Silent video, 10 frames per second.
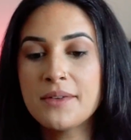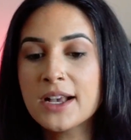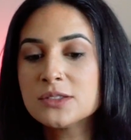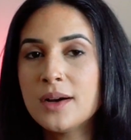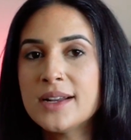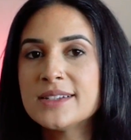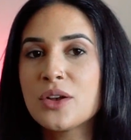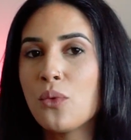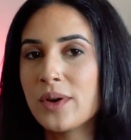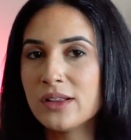Next one
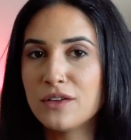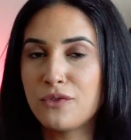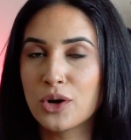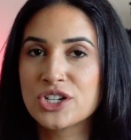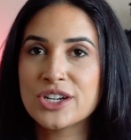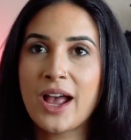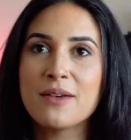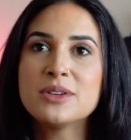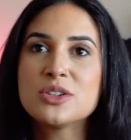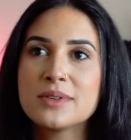is a Wheel of Fortune.
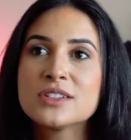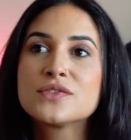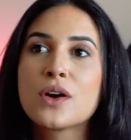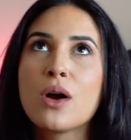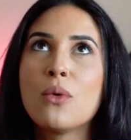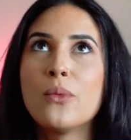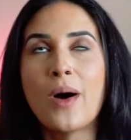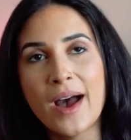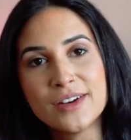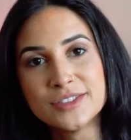I've been doing this for a
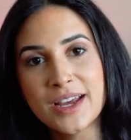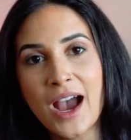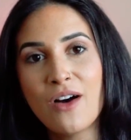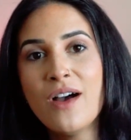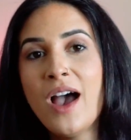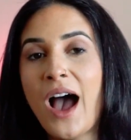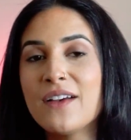while now.